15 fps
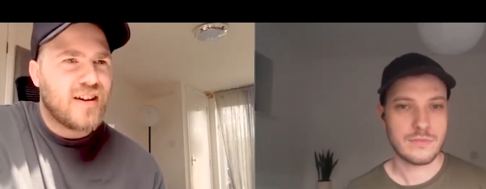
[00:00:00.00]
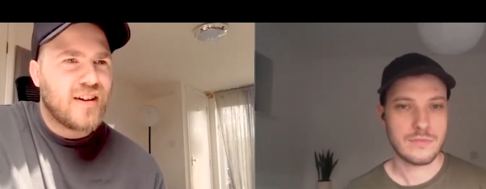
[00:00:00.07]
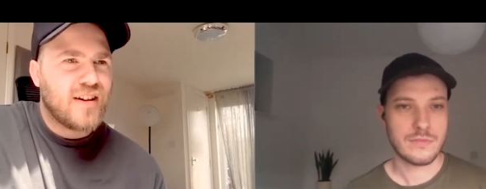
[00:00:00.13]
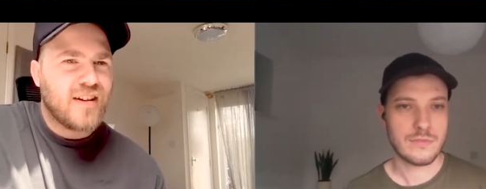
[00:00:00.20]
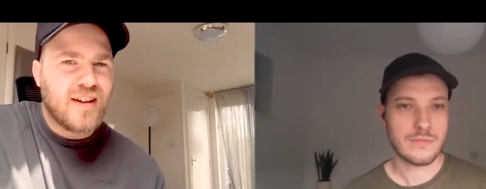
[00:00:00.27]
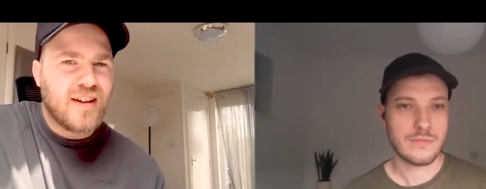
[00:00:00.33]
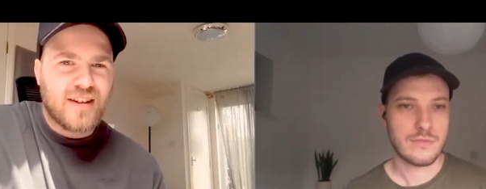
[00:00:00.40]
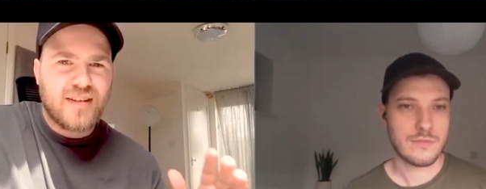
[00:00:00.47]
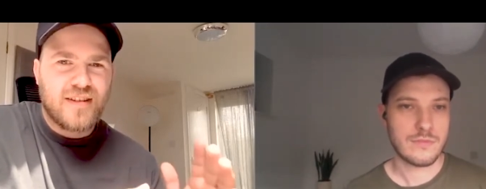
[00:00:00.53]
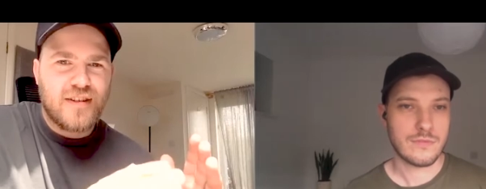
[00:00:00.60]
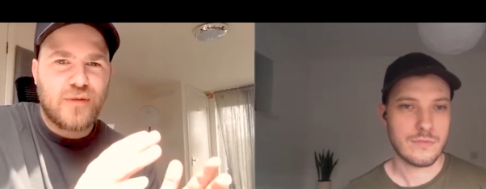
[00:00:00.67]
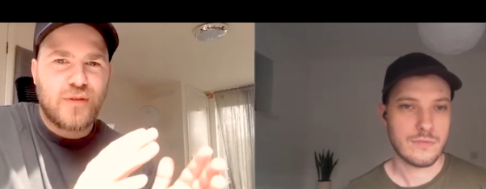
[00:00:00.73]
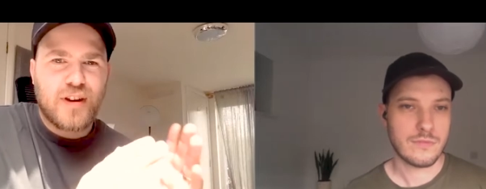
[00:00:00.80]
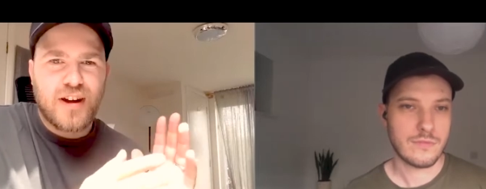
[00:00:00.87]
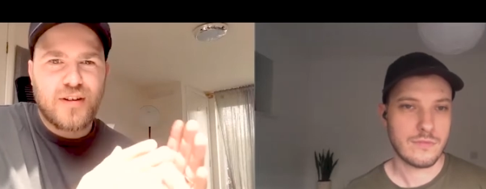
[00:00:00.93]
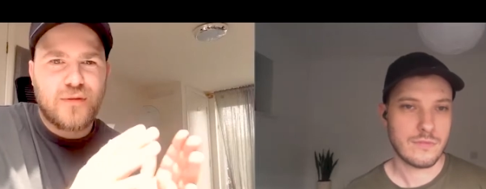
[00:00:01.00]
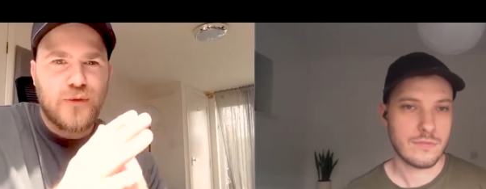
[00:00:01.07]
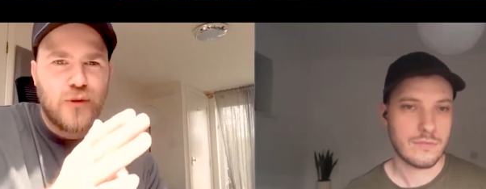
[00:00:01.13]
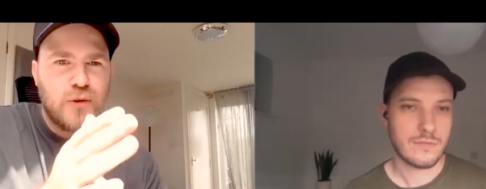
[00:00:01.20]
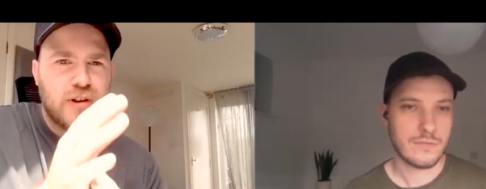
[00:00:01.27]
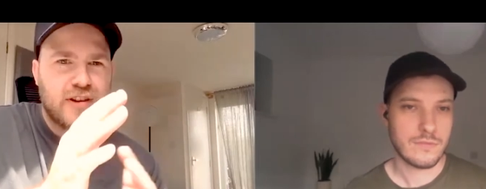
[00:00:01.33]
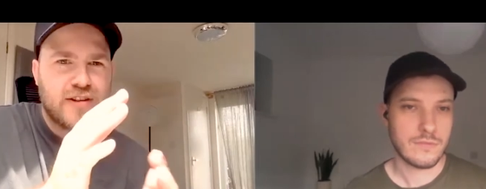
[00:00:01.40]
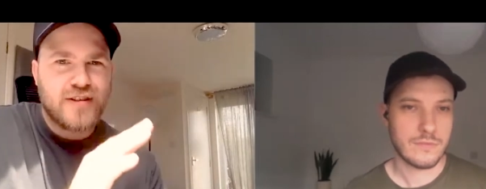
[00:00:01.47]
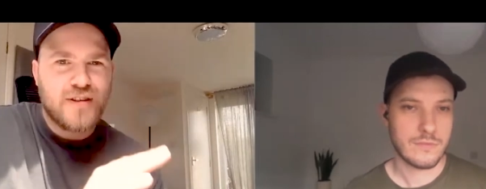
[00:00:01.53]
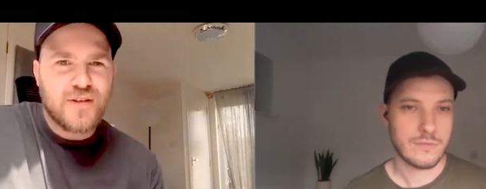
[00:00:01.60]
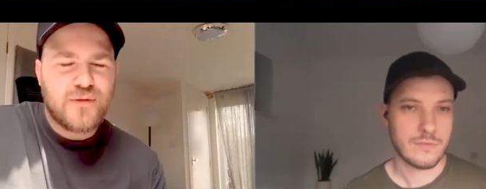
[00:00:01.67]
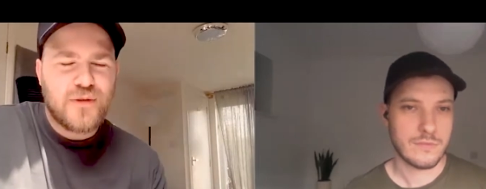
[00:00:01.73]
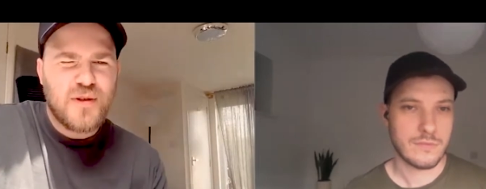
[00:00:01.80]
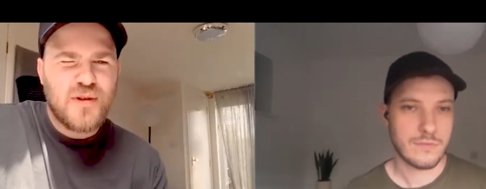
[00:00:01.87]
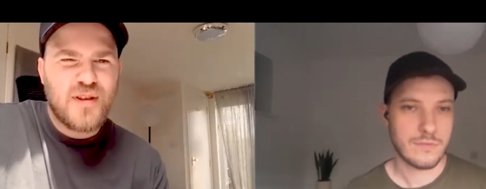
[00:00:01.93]
Speaker 1: of like you've kind of fallen into a
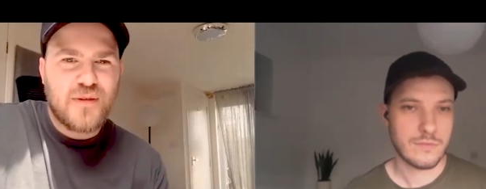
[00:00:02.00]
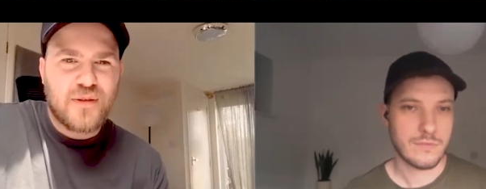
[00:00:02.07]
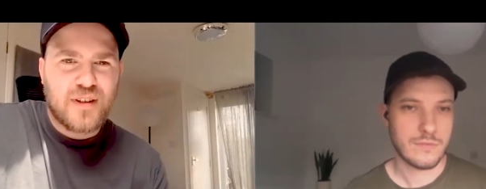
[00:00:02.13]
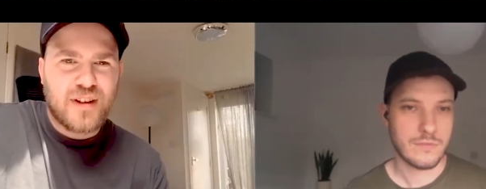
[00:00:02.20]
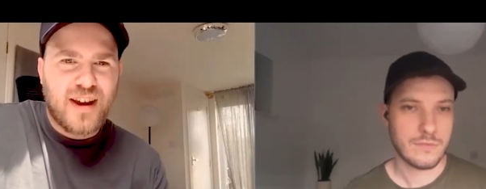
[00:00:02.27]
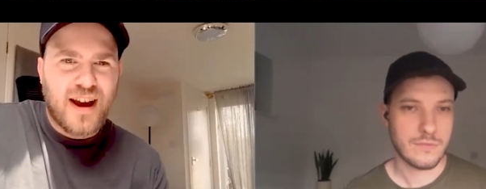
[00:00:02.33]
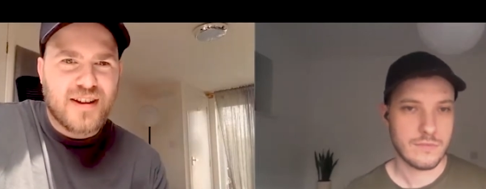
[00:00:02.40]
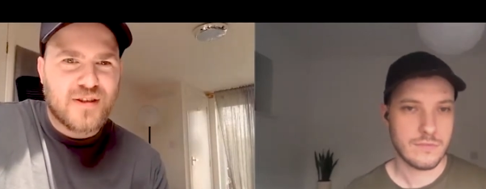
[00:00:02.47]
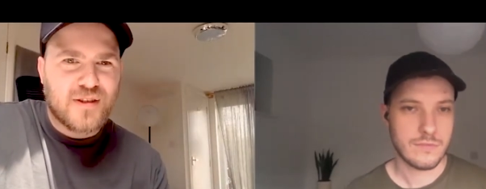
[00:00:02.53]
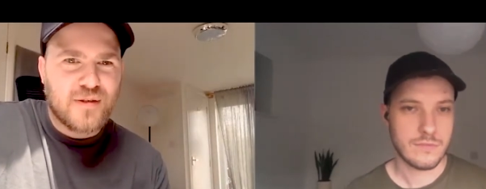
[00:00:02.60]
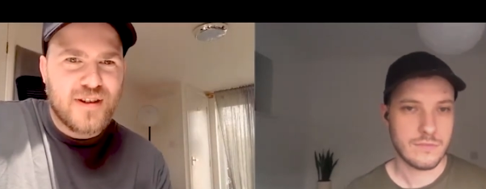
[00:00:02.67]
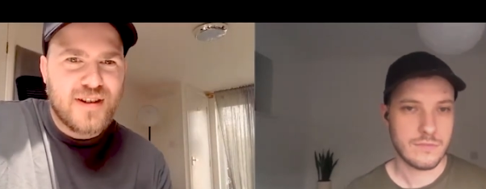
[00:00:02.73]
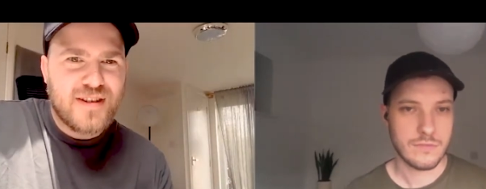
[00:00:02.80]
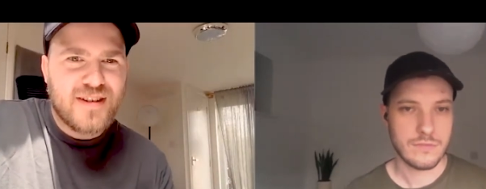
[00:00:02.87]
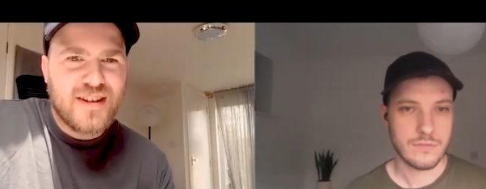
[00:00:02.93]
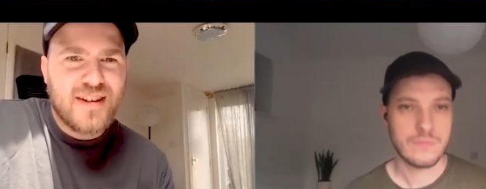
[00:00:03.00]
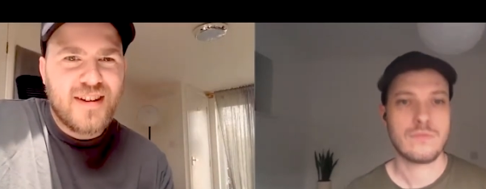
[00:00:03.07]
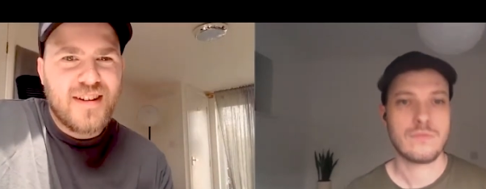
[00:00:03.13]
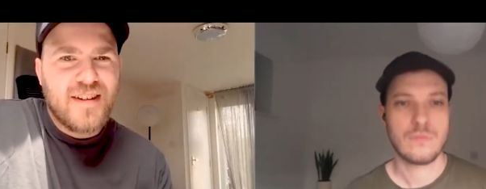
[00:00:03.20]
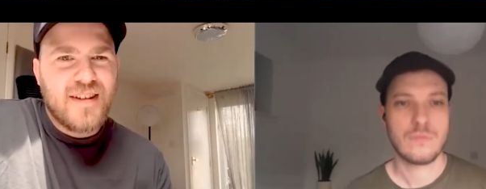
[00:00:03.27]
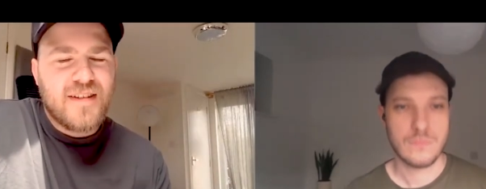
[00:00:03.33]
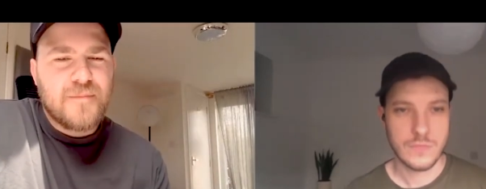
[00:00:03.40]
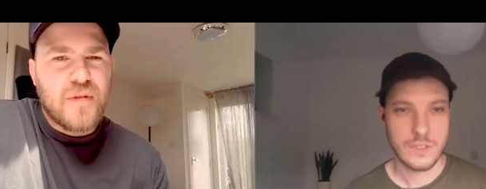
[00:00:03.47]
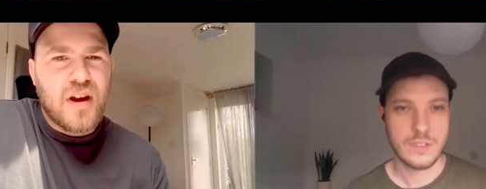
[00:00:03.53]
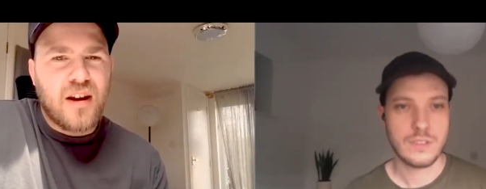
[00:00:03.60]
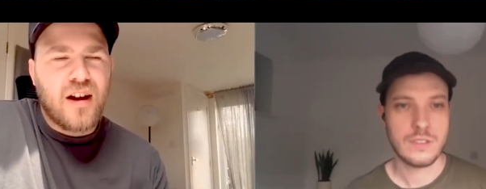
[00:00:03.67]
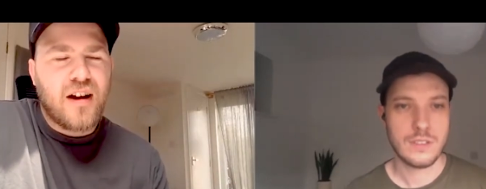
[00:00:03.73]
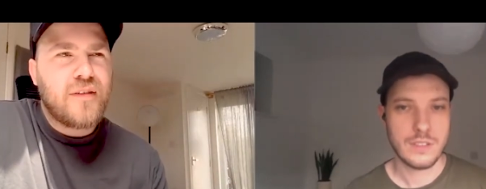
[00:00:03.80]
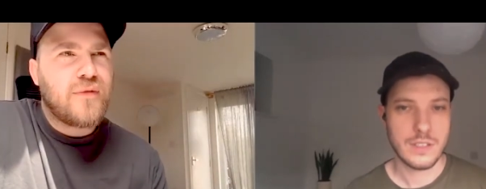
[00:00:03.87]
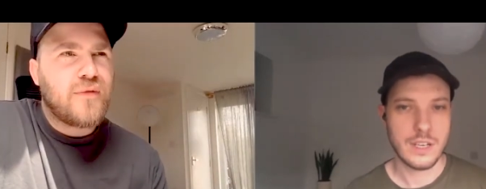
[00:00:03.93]
few different categories, and I
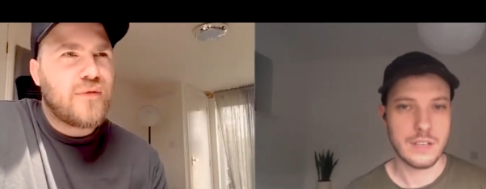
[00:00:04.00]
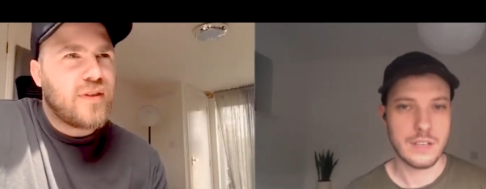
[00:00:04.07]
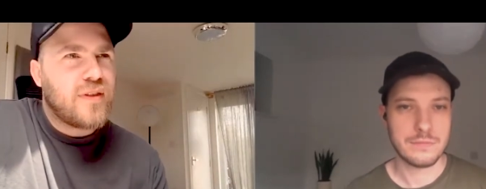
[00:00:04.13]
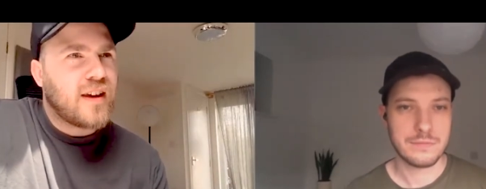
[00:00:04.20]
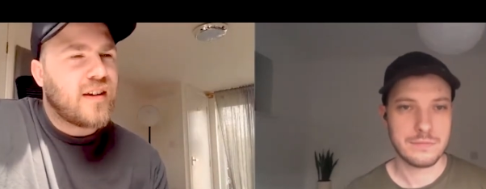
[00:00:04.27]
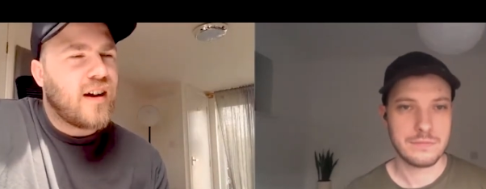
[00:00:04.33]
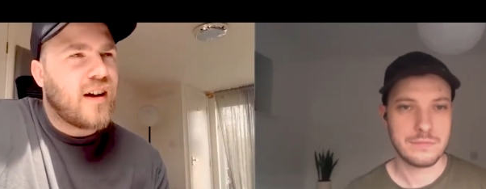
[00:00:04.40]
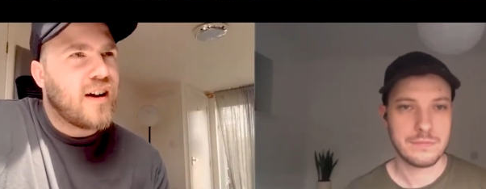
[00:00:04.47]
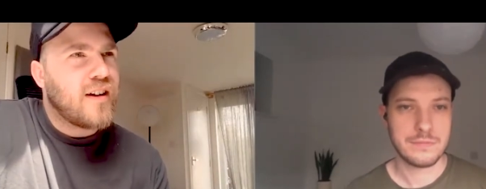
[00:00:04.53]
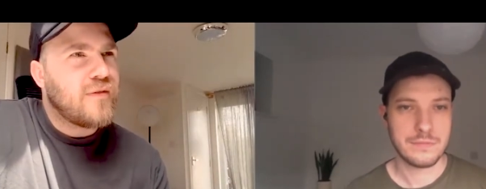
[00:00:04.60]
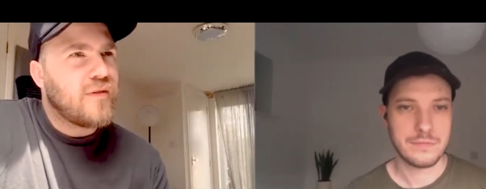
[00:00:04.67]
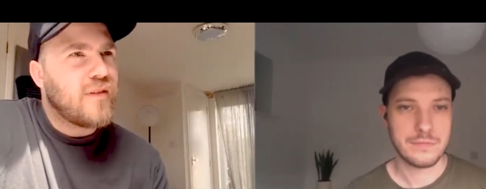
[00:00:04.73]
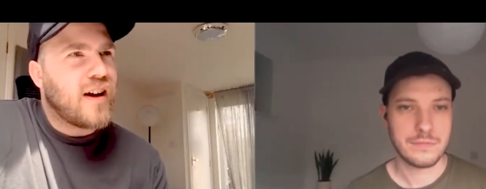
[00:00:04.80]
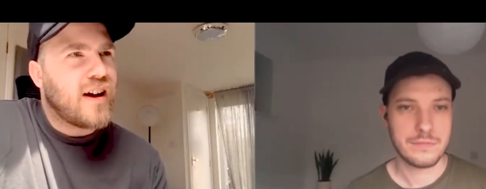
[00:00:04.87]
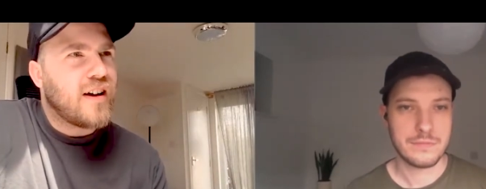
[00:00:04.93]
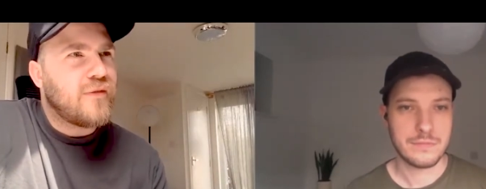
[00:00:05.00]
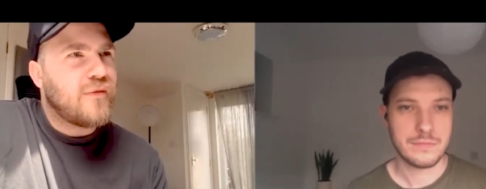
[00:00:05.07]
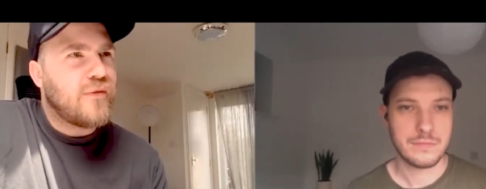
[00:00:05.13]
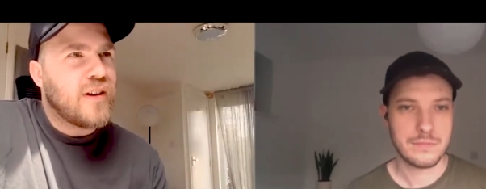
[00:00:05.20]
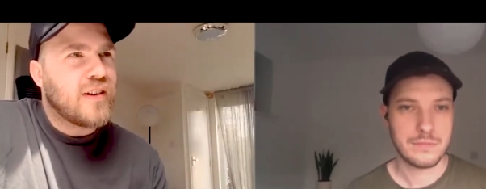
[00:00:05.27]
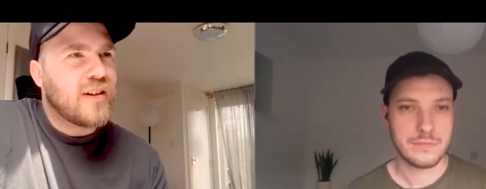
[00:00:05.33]
yeah. think I I feel